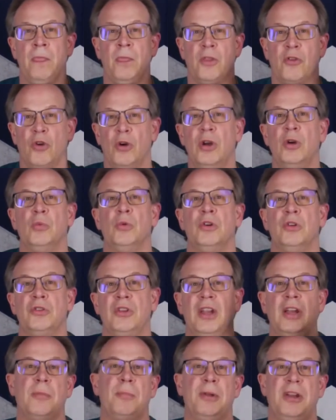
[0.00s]
so it will
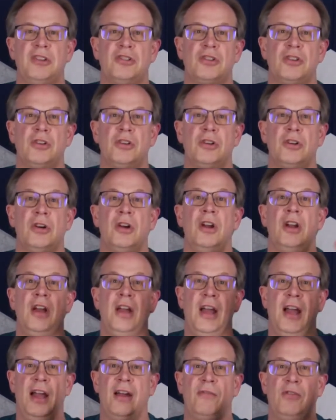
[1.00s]
take a picture
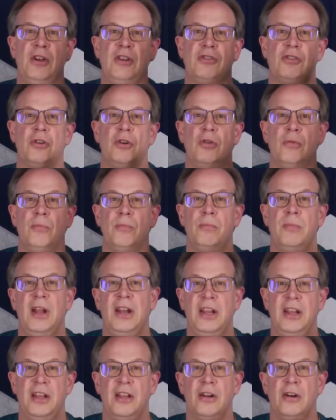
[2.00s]
every so
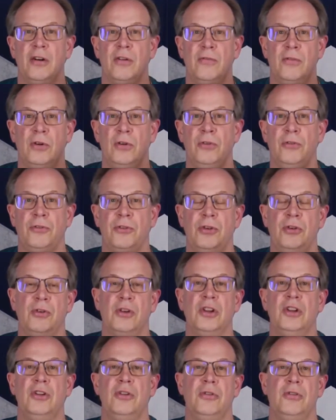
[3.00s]
many intervals, so you
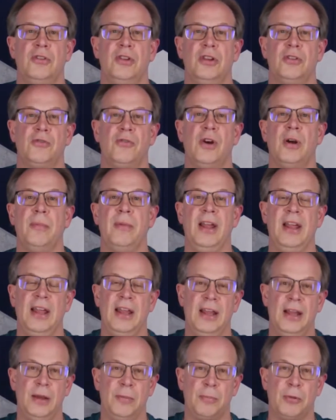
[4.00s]
can use this from
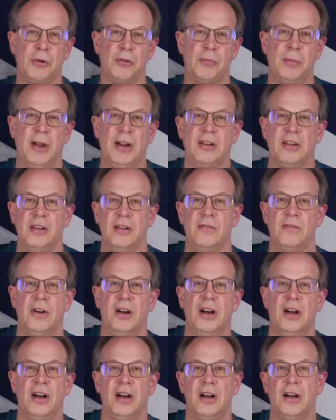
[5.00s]
a perspective
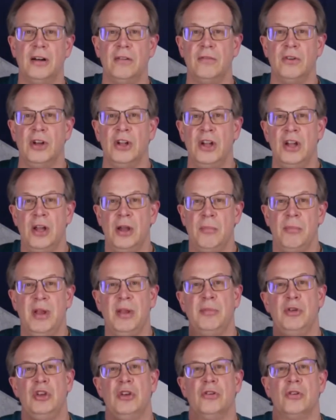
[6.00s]
of
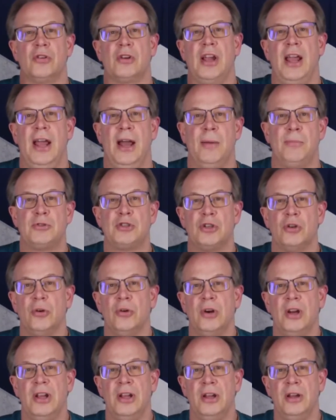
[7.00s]
maybe you're
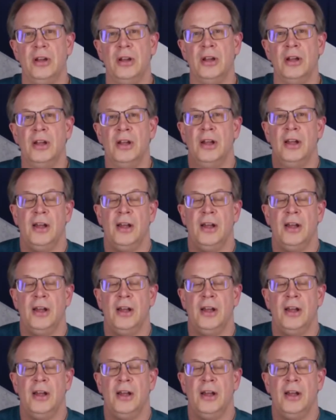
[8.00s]
capturing